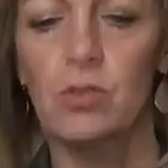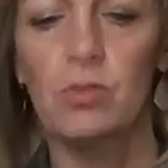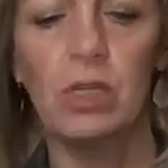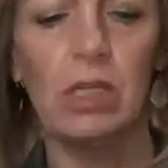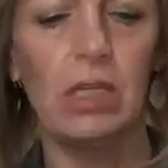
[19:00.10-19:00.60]

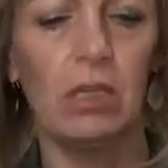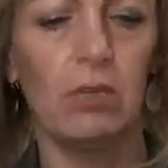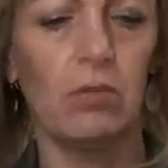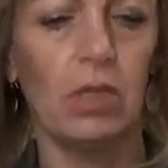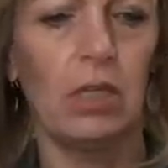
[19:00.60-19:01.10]
really,
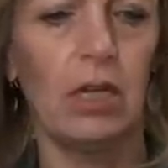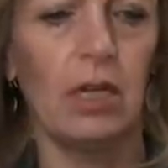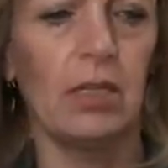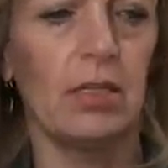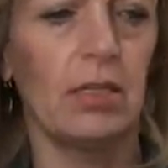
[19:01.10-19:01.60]
really
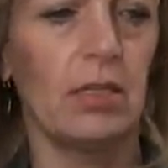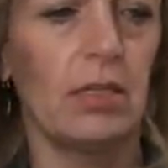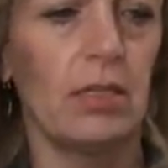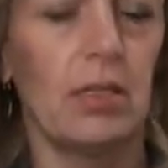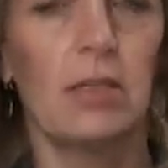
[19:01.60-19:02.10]
nice
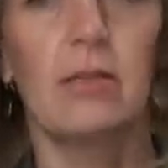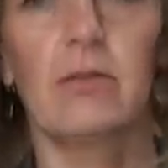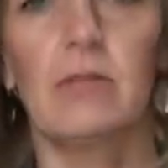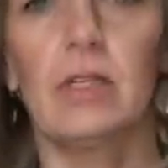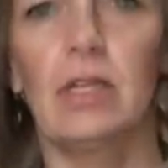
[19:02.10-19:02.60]

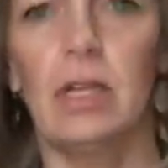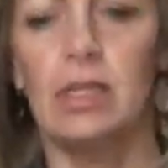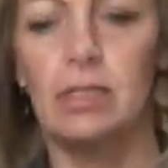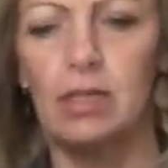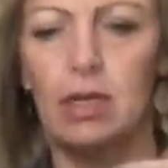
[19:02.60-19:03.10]

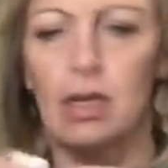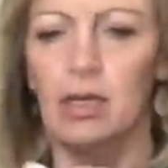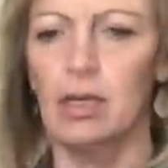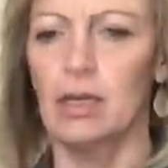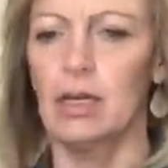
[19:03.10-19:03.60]
nice. I,
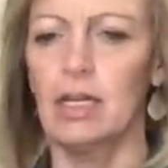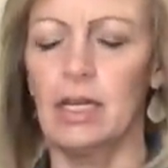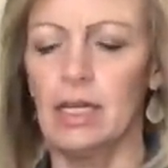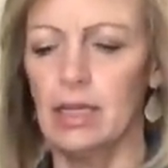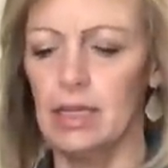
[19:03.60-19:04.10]
I
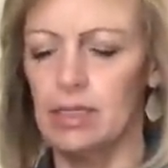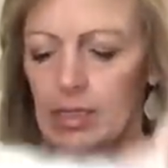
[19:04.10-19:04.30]
like that.